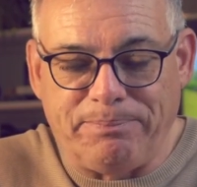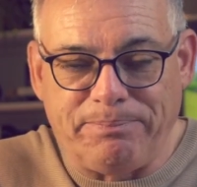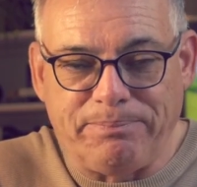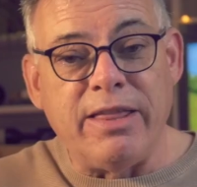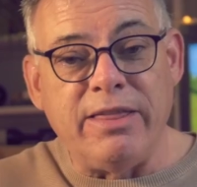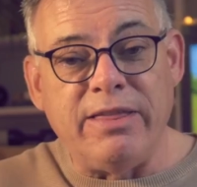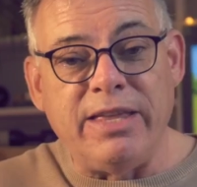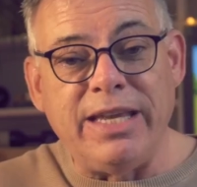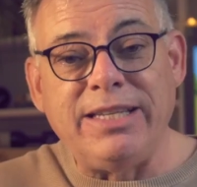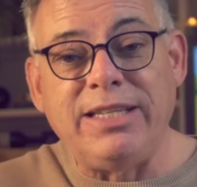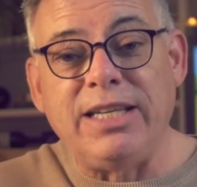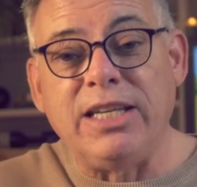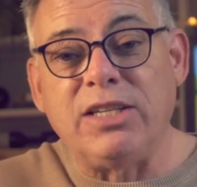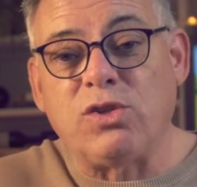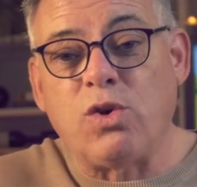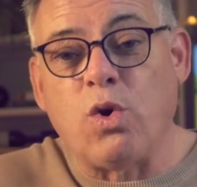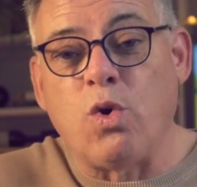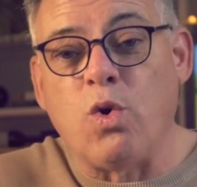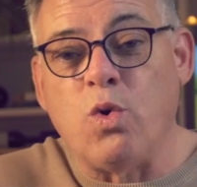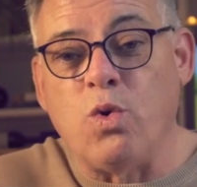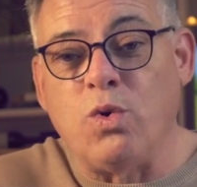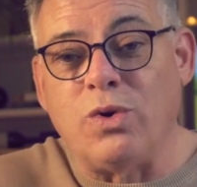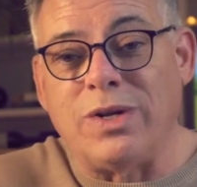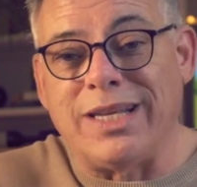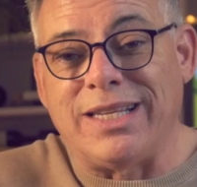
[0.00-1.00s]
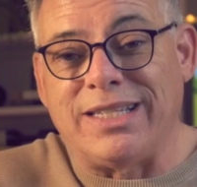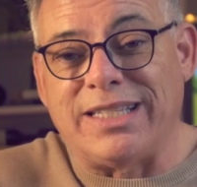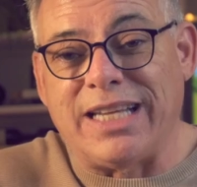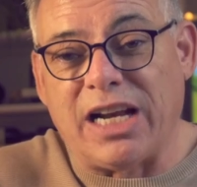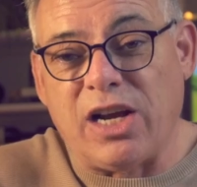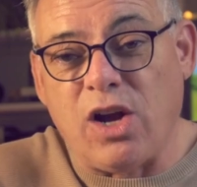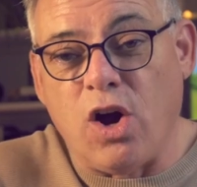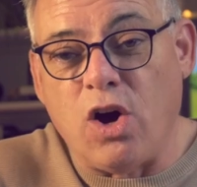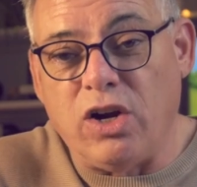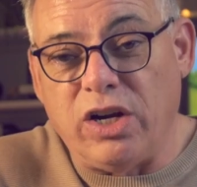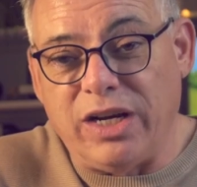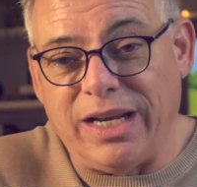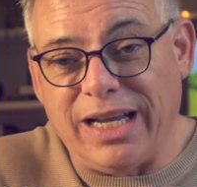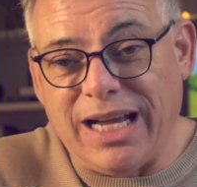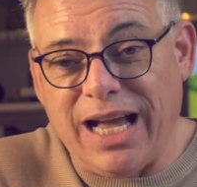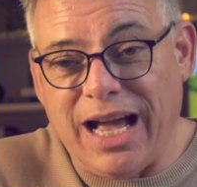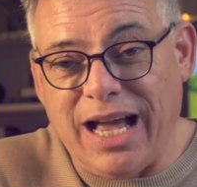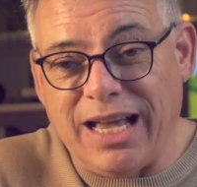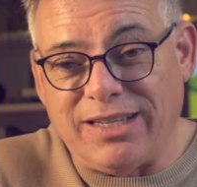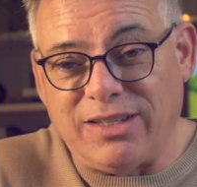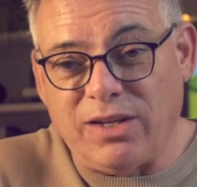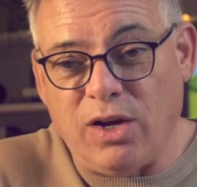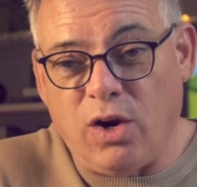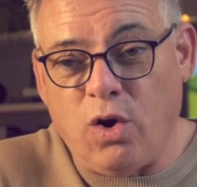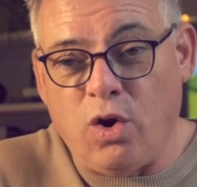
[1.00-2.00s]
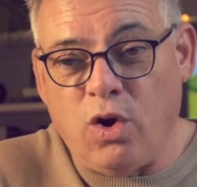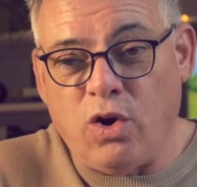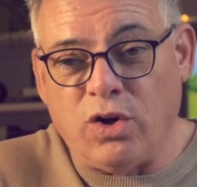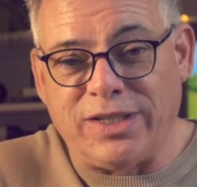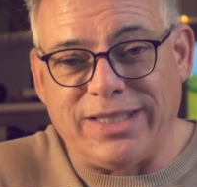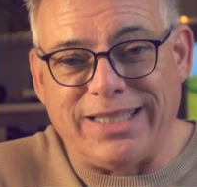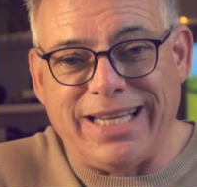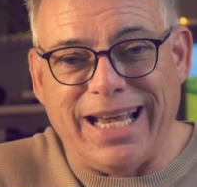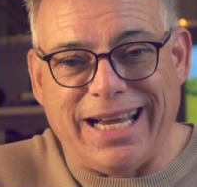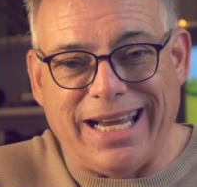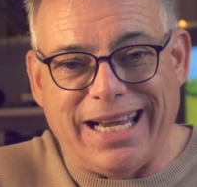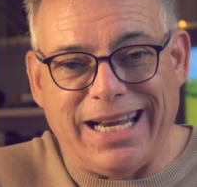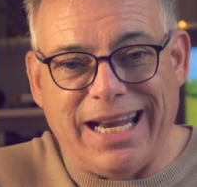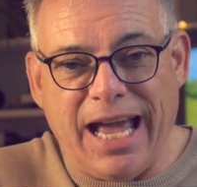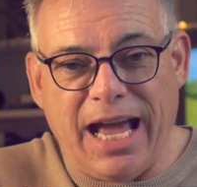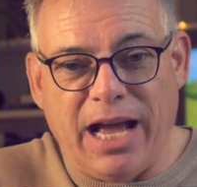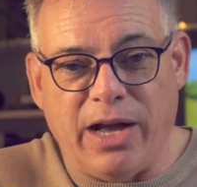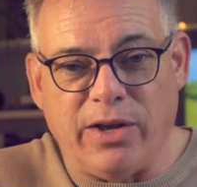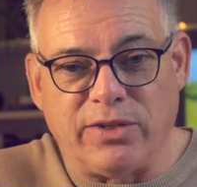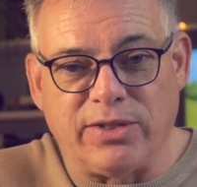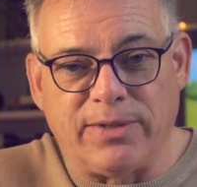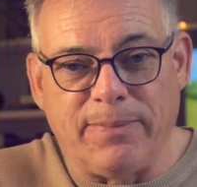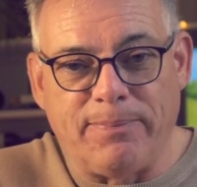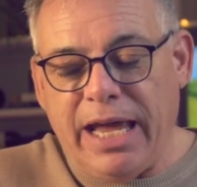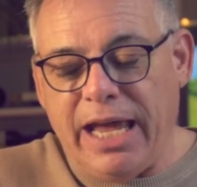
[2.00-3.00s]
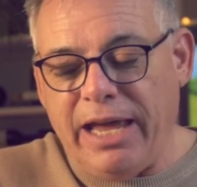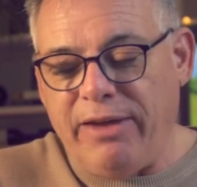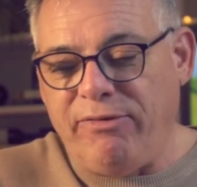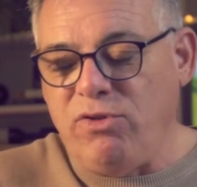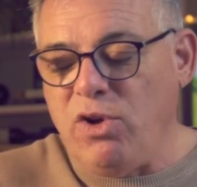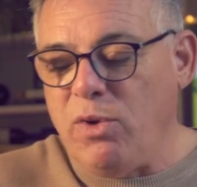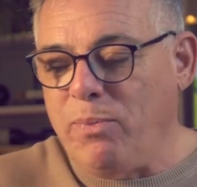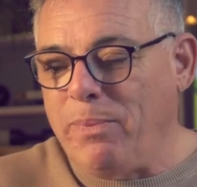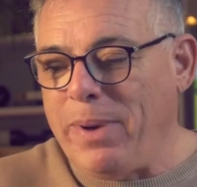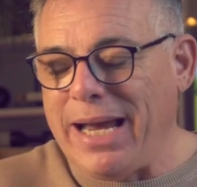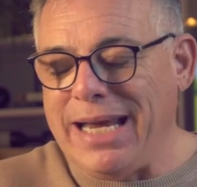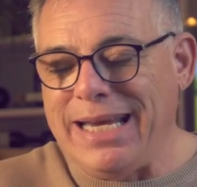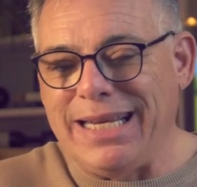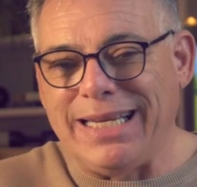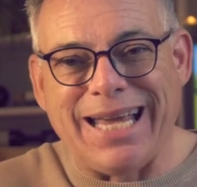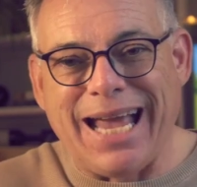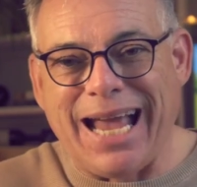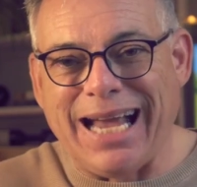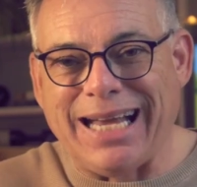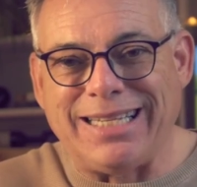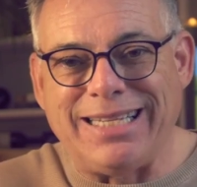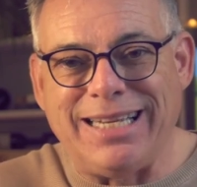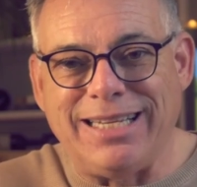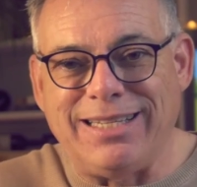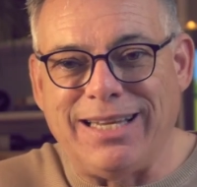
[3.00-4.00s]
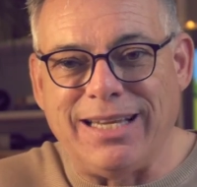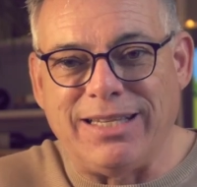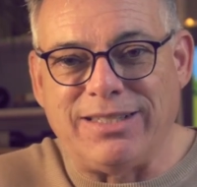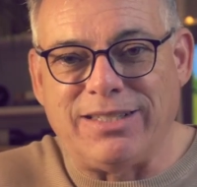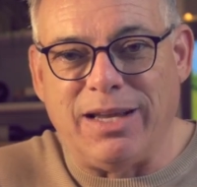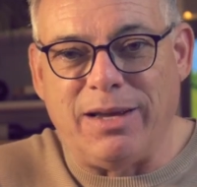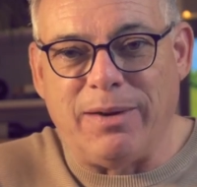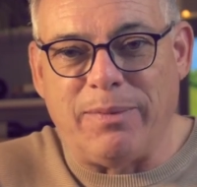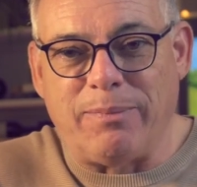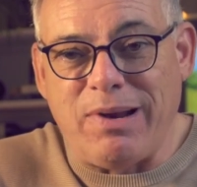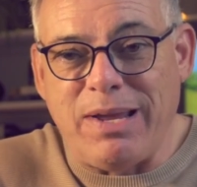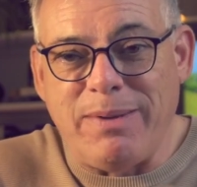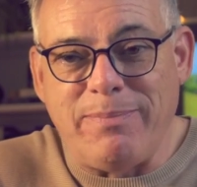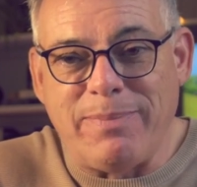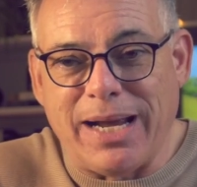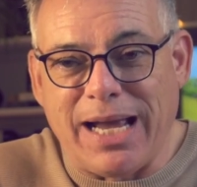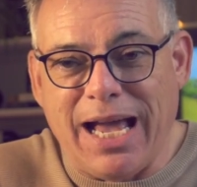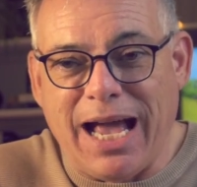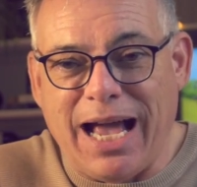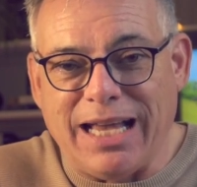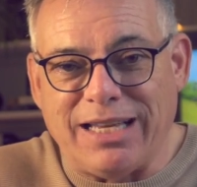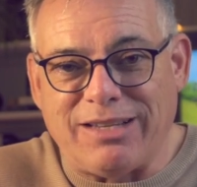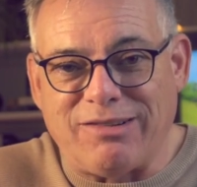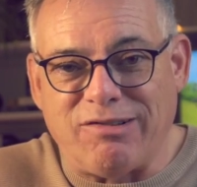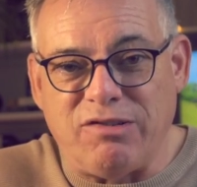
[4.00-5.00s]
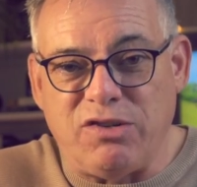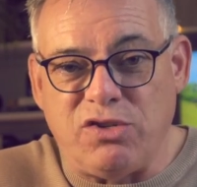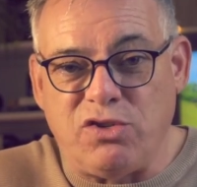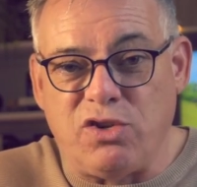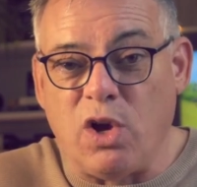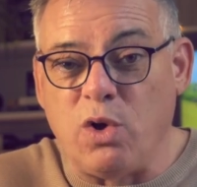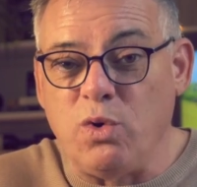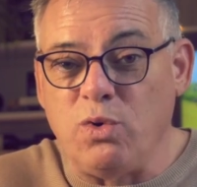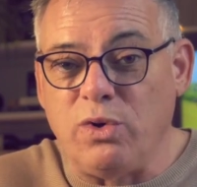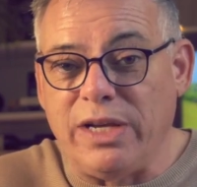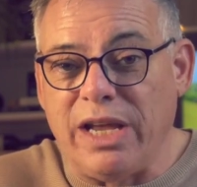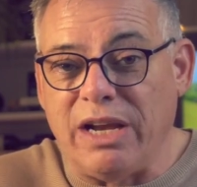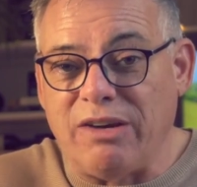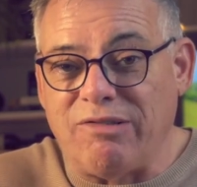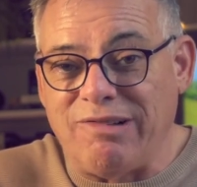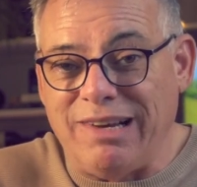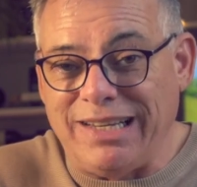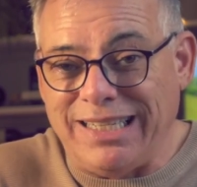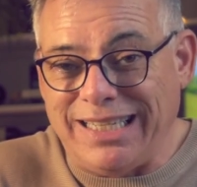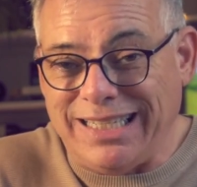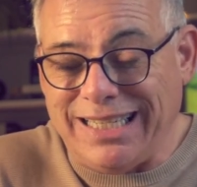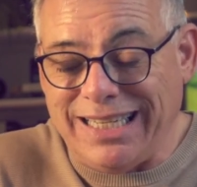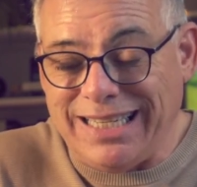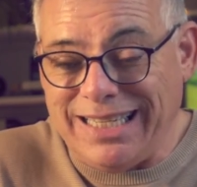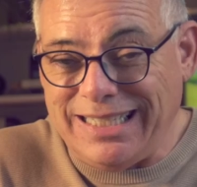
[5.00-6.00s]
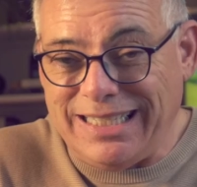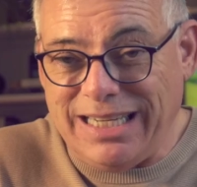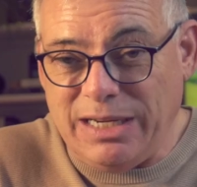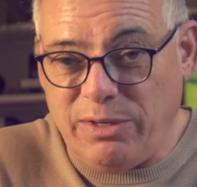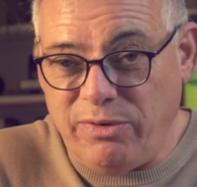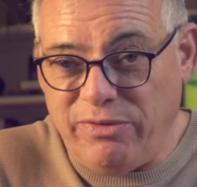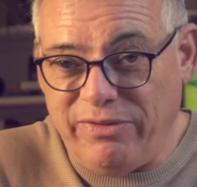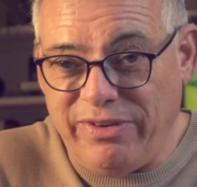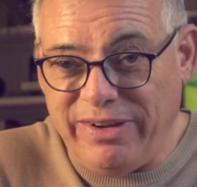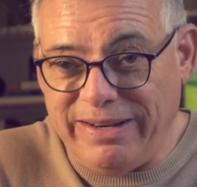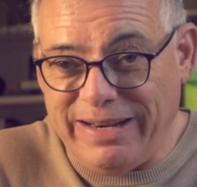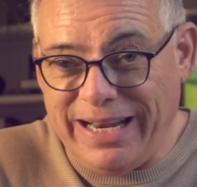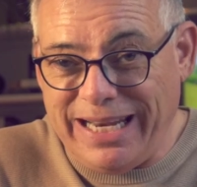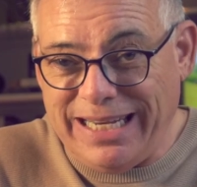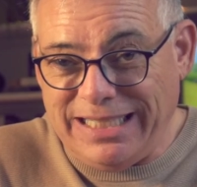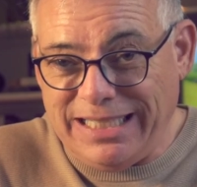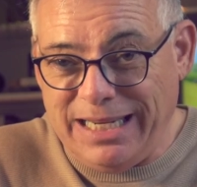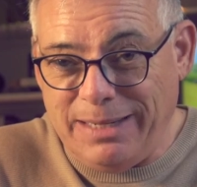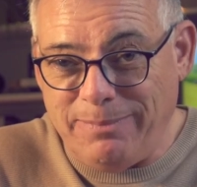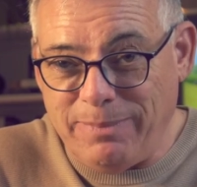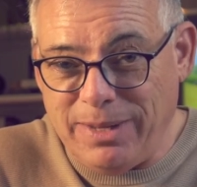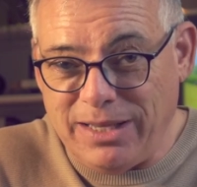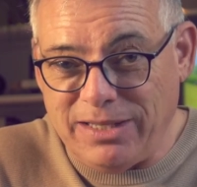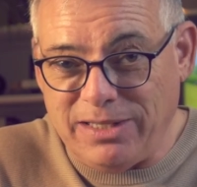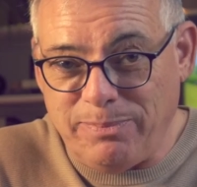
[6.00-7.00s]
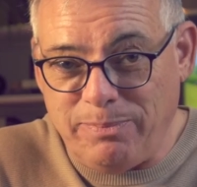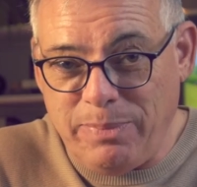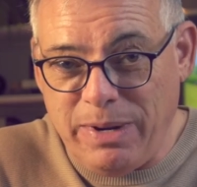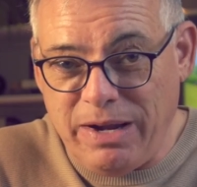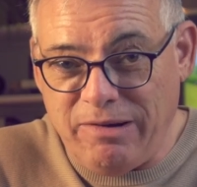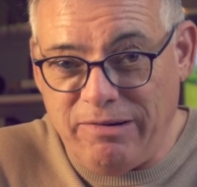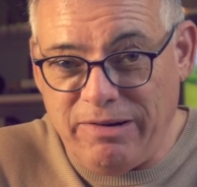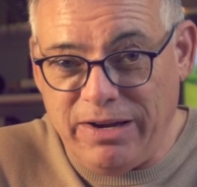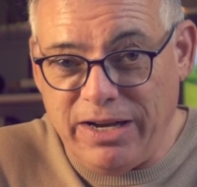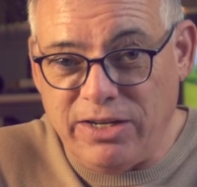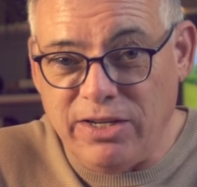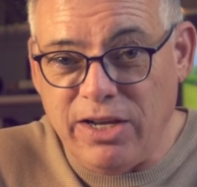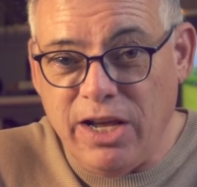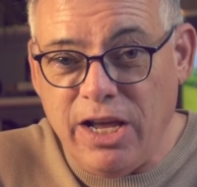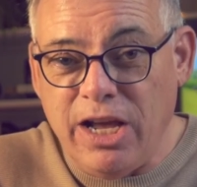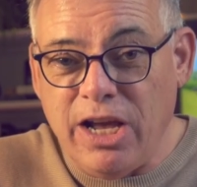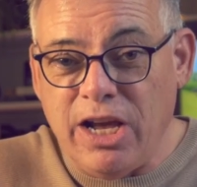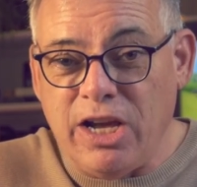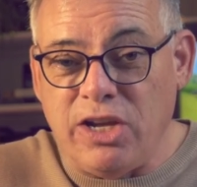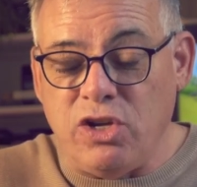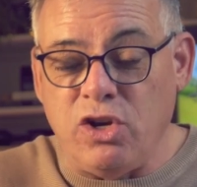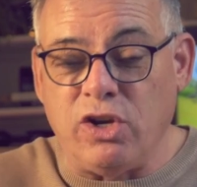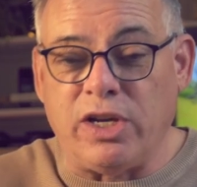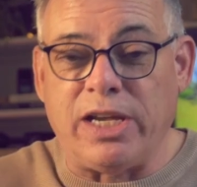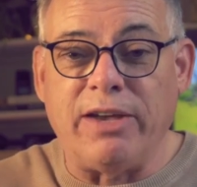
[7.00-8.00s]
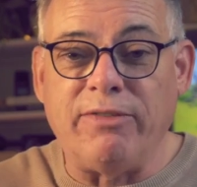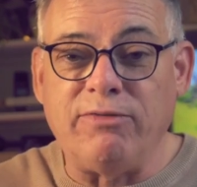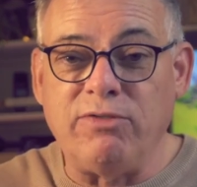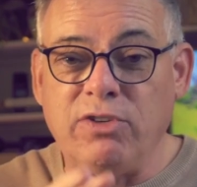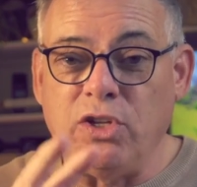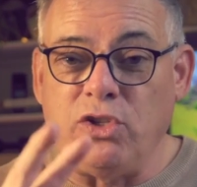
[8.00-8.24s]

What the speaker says: This is called seconda casa, or second house. If you pay taxes as a prima casa and don't get residency within an 18 months period, you're given a